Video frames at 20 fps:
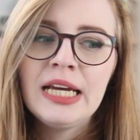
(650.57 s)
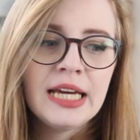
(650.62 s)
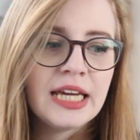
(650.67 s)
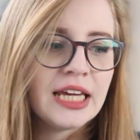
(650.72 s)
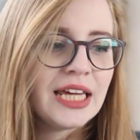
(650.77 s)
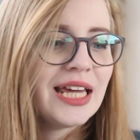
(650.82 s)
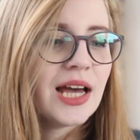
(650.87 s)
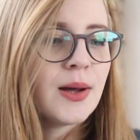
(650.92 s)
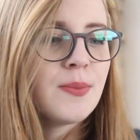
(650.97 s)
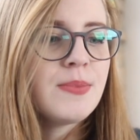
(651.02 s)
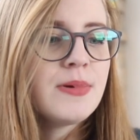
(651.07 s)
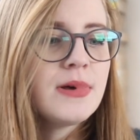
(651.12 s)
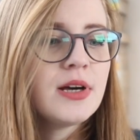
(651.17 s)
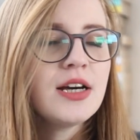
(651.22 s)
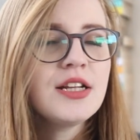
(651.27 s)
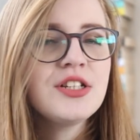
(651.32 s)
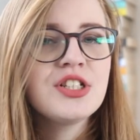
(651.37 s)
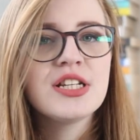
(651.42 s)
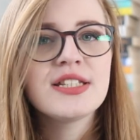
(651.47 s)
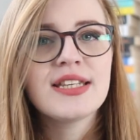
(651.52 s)
He
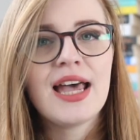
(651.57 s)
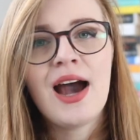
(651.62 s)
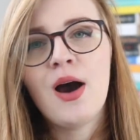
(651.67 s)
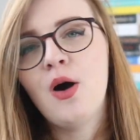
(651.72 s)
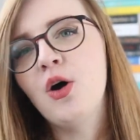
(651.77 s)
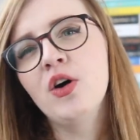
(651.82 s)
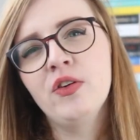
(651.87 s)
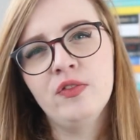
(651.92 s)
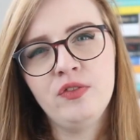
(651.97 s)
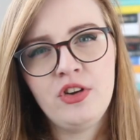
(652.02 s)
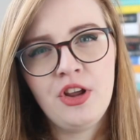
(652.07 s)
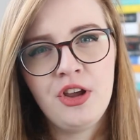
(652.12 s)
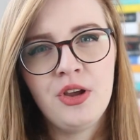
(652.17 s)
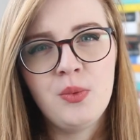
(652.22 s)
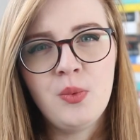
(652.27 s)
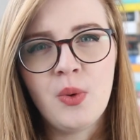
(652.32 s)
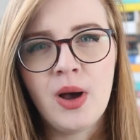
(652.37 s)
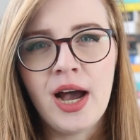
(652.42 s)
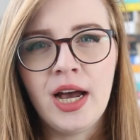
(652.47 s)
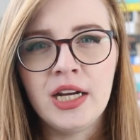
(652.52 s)
emerges out of
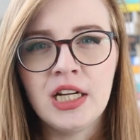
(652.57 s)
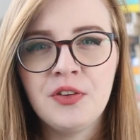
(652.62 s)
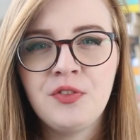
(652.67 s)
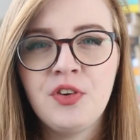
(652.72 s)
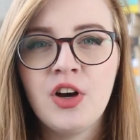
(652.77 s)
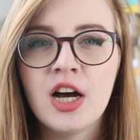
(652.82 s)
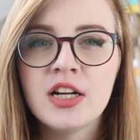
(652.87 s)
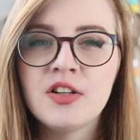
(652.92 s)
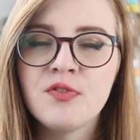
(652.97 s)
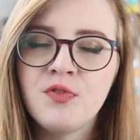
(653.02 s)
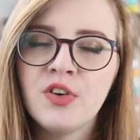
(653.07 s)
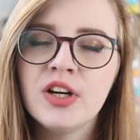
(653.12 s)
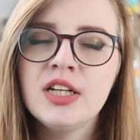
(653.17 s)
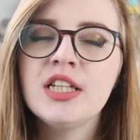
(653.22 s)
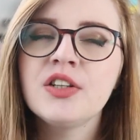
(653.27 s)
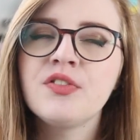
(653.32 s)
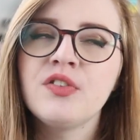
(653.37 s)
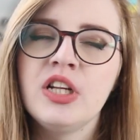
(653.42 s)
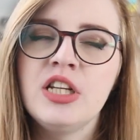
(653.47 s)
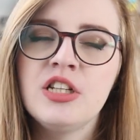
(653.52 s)
nowhere, and I've heard very
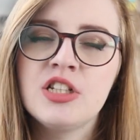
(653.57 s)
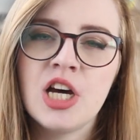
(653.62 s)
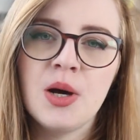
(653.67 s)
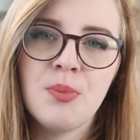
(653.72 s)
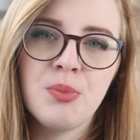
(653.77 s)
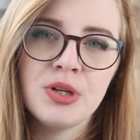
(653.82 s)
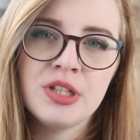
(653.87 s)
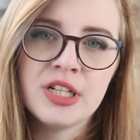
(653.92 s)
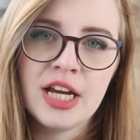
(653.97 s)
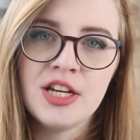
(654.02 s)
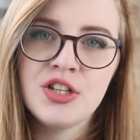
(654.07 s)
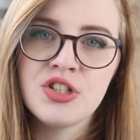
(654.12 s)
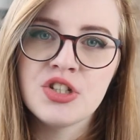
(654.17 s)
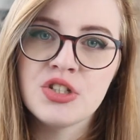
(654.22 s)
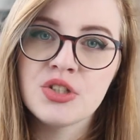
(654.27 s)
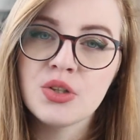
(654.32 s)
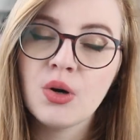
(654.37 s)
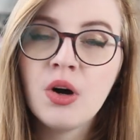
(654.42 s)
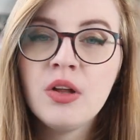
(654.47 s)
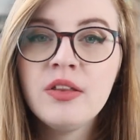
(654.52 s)
different
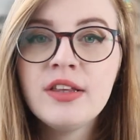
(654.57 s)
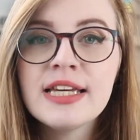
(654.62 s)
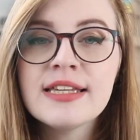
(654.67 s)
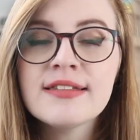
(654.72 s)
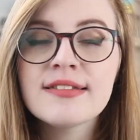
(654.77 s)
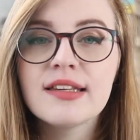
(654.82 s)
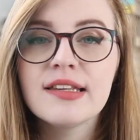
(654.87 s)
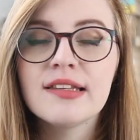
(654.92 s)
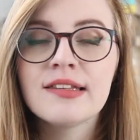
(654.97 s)
interpretations on this,